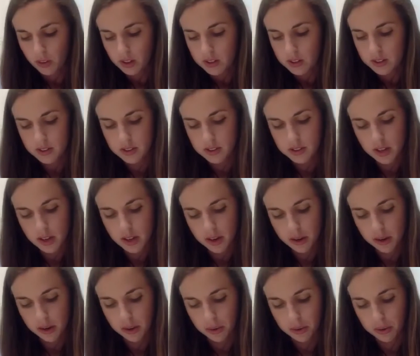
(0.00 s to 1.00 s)

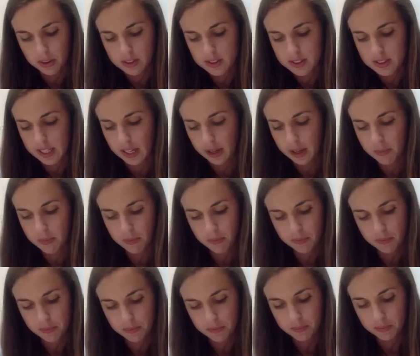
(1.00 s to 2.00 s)
So let's see
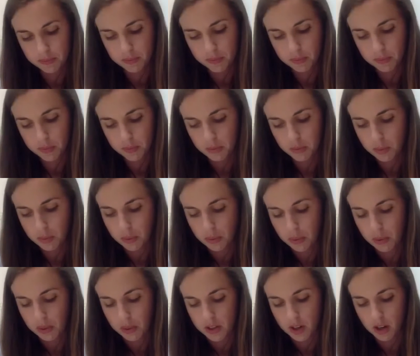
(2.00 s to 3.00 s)
what we
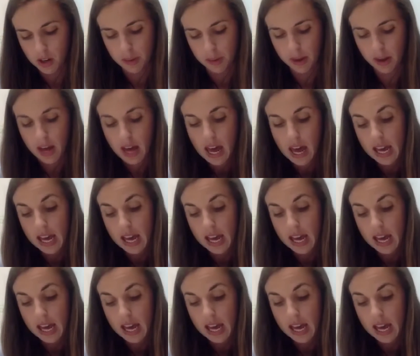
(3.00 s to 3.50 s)
want to talk about.